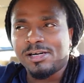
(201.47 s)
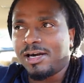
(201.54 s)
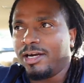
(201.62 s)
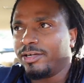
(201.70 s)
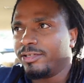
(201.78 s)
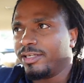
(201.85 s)

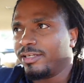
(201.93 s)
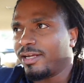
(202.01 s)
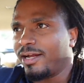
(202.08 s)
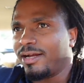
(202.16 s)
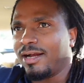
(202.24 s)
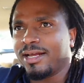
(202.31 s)
Other than,
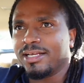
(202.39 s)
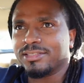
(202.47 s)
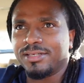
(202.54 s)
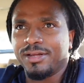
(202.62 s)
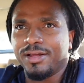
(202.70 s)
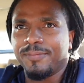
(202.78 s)
like, I
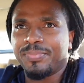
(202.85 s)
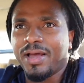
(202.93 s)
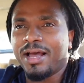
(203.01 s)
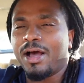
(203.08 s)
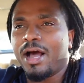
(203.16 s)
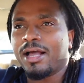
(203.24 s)
guess, yeah,
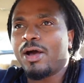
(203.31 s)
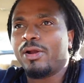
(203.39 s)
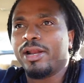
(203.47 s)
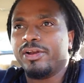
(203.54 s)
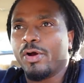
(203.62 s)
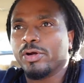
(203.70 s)
I, I
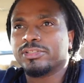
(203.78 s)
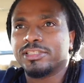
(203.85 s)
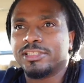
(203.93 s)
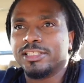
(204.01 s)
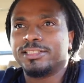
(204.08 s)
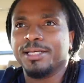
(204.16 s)
call it
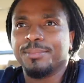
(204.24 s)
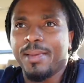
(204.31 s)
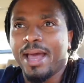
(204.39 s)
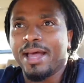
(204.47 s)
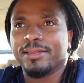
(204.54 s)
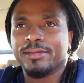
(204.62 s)
narcissistic
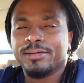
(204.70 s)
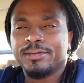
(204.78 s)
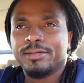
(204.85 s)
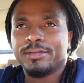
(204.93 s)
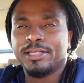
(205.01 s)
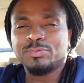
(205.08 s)
math.
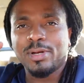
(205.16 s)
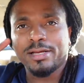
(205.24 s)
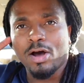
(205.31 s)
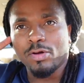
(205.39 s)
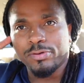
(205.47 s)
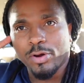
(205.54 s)
This is what I
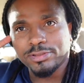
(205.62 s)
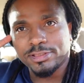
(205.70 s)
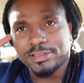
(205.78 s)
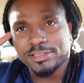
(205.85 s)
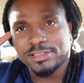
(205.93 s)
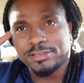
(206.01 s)
call
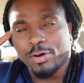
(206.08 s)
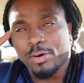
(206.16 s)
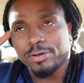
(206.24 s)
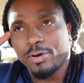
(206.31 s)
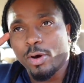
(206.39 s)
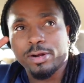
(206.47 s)
narcissist
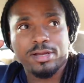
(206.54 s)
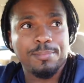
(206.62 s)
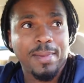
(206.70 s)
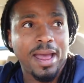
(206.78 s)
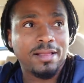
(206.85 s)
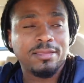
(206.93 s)
nar, narc
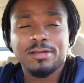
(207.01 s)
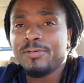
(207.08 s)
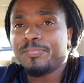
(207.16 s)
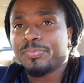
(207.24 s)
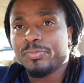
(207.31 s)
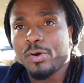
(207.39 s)
math,
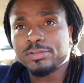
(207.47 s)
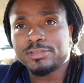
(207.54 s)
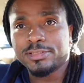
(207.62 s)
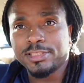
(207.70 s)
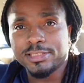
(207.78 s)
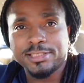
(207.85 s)

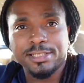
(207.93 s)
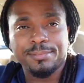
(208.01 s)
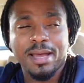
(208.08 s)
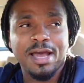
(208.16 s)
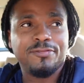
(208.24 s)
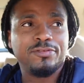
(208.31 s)
narcissistic
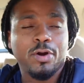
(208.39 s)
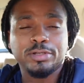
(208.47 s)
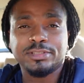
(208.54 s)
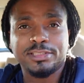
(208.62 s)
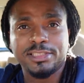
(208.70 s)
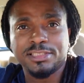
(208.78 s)
math,
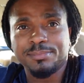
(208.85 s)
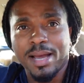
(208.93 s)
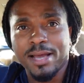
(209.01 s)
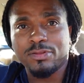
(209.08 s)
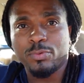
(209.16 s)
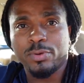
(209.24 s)
narcissist
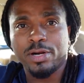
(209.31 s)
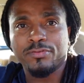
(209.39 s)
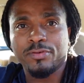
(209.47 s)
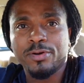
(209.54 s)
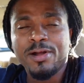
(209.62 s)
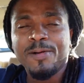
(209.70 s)
math, or
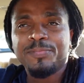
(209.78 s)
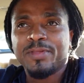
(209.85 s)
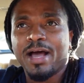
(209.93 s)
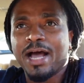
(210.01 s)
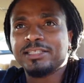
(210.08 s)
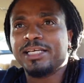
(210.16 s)
whatever.
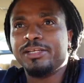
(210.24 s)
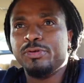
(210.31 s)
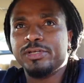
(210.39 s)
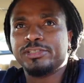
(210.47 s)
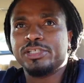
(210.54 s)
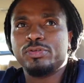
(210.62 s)
I say
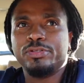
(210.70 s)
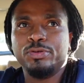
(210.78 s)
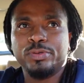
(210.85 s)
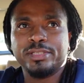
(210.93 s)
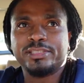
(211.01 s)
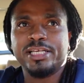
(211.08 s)
do this
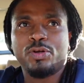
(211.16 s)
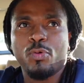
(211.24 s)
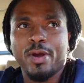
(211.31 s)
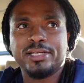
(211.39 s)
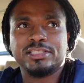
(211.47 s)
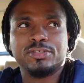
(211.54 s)
do this
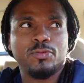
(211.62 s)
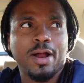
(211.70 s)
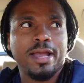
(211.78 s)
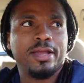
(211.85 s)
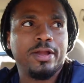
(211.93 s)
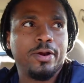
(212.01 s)
equation
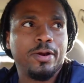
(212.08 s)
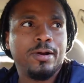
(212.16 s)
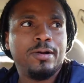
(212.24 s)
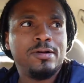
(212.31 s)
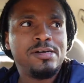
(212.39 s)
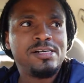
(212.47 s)
right here,
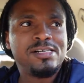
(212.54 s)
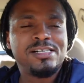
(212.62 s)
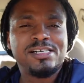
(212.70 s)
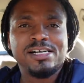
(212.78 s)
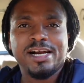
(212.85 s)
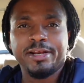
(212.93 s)

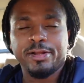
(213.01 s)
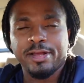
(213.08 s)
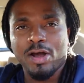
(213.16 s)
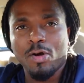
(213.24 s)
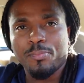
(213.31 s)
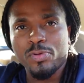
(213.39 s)
and
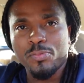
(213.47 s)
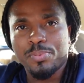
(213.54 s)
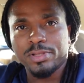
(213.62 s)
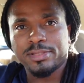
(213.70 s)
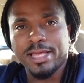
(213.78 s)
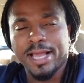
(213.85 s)
it'll help you
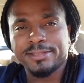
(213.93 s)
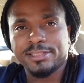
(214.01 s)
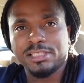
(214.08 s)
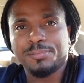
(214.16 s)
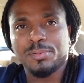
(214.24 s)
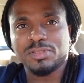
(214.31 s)
put things
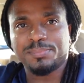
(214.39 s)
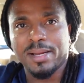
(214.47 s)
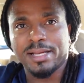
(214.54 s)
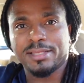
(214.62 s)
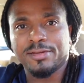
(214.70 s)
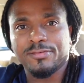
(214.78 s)
into
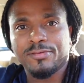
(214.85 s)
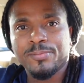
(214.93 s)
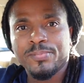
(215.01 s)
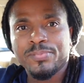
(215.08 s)
perspective.